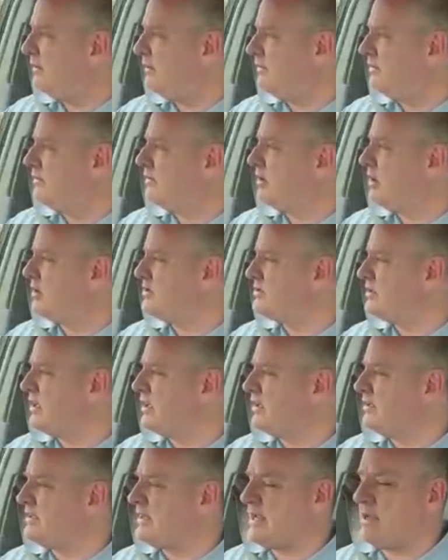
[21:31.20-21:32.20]
cause a lot
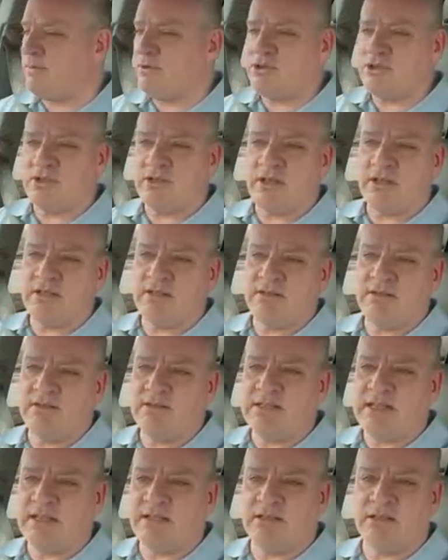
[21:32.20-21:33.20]
of damage, and they
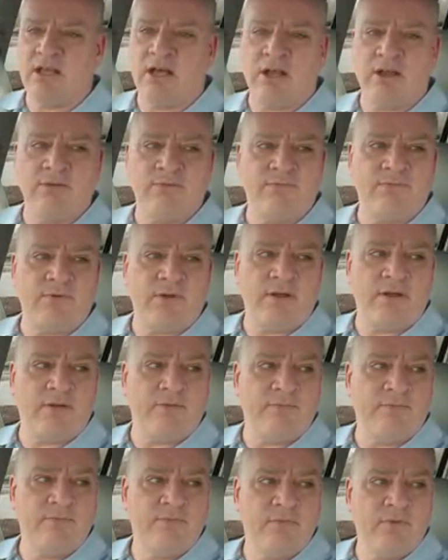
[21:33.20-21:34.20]
take a lot of
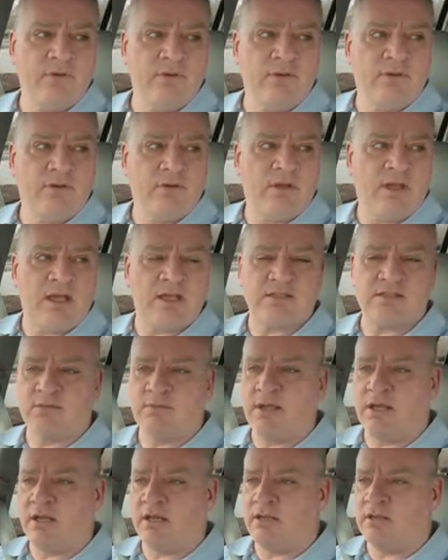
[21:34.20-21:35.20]

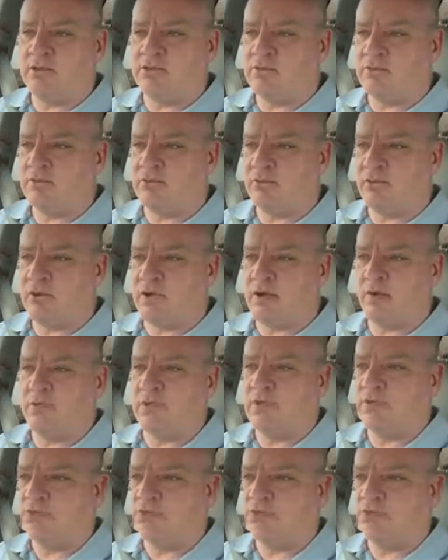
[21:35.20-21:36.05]
estimating to write up those